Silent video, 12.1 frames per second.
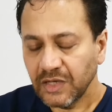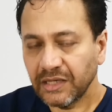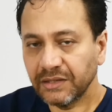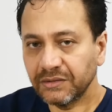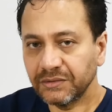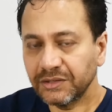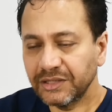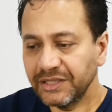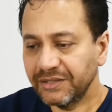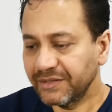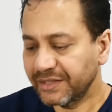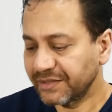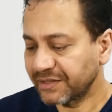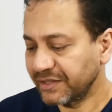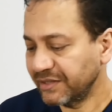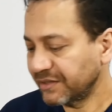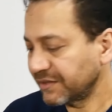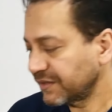I don't think you can
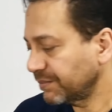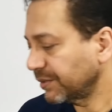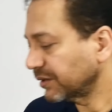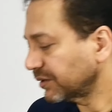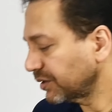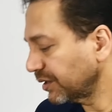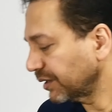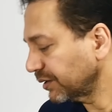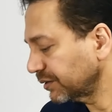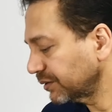see this, but yeah.